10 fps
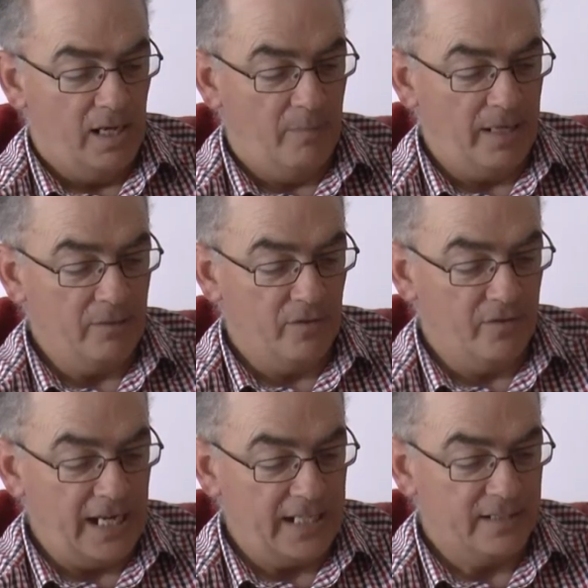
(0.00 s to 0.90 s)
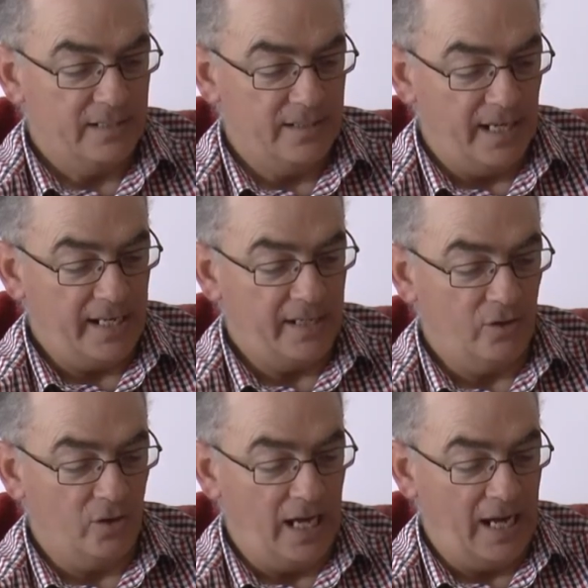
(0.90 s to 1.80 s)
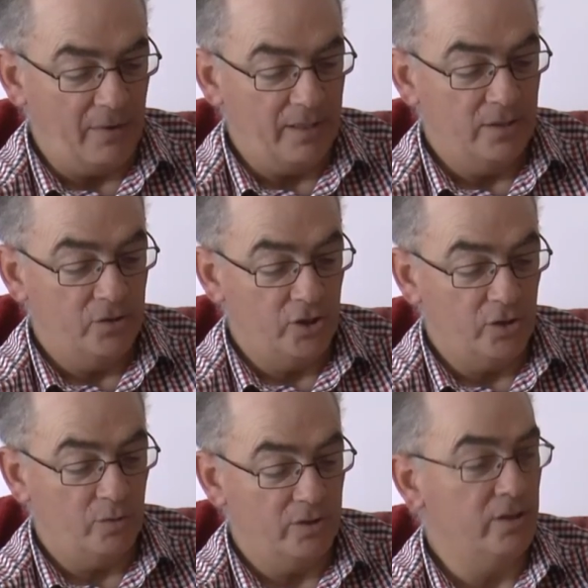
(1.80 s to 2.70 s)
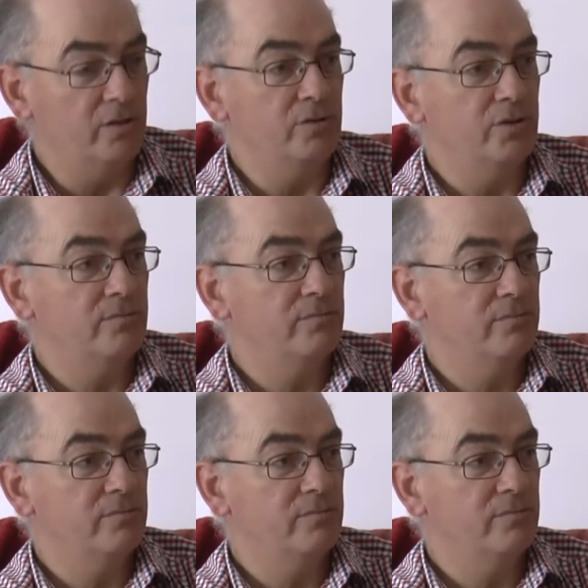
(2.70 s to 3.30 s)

About that day or hour, no one knows.